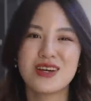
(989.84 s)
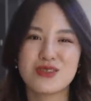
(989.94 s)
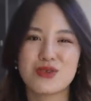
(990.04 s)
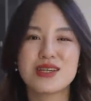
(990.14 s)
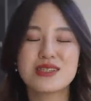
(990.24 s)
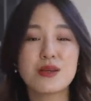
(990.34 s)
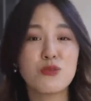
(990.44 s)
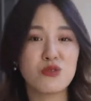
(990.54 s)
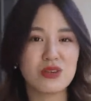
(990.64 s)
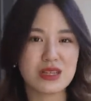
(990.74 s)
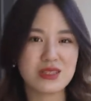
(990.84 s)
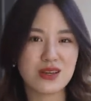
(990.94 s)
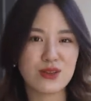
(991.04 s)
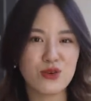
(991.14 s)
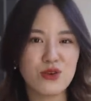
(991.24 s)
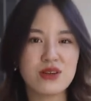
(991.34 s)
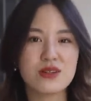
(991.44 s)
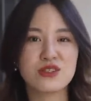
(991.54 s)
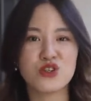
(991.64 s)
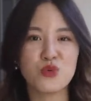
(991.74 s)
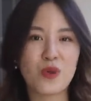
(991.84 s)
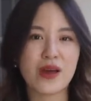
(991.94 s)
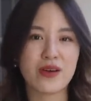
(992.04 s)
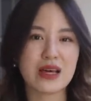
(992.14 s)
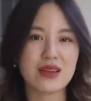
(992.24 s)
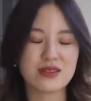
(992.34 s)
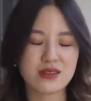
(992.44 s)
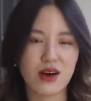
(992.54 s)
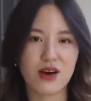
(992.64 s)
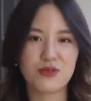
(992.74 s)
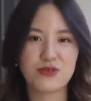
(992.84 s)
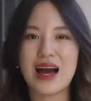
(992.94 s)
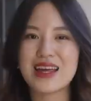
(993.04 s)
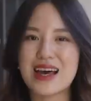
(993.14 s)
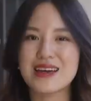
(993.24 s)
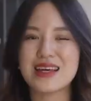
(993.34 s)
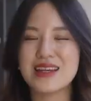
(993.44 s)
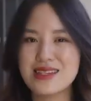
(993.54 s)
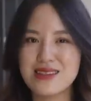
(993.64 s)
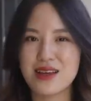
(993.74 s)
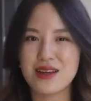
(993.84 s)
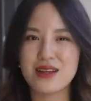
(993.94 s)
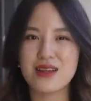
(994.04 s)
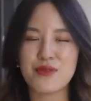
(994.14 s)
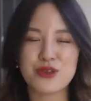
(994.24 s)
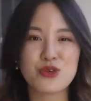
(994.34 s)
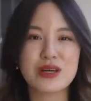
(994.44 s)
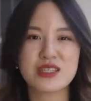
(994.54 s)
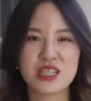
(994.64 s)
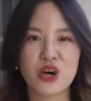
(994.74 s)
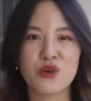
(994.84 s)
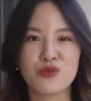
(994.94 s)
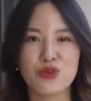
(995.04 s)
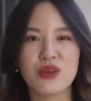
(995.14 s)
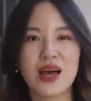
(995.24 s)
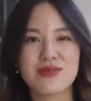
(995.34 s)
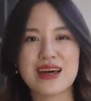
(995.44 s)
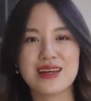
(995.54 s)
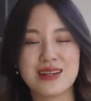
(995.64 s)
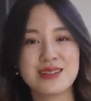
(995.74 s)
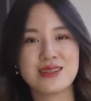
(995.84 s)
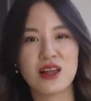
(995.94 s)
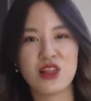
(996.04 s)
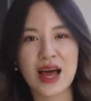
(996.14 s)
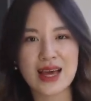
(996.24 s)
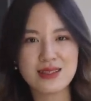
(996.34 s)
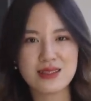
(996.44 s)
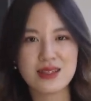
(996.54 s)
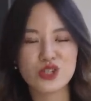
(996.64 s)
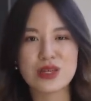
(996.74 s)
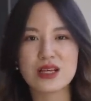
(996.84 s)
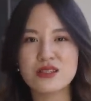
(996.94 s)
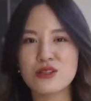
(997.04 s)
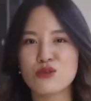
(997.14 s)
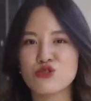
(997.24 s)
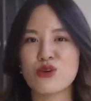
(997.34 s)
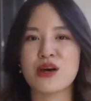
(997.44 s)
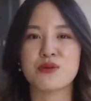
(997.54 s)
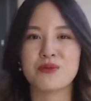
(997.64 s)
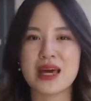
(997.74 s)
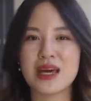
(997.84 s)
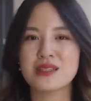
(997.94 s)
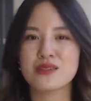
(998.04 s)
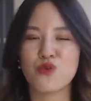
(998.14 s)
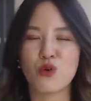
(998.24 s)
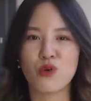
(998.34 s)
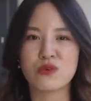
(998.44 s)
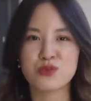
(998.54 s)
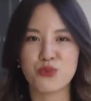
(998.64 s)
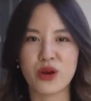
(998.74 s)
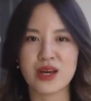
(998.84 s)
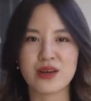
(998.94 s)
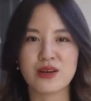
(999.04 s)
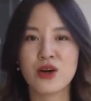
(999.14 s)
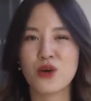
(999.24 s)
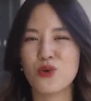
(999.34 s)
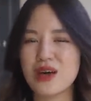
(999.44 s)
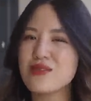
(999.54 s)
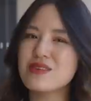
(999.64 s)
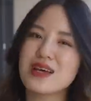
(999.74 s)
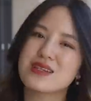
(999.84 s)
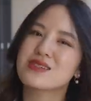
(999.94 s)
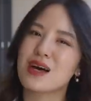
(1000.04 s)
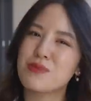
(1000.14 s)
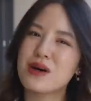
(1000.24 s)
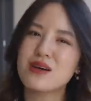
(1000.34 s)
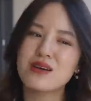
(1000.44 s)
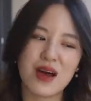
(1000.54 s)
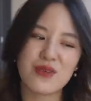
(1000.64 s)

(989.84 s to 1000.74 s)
So this is a more realistic look, still wearing the scarf. Again, it is linen. I think you can tell in real life that it is light, so it doesn't look too out of place for spring or even like summer.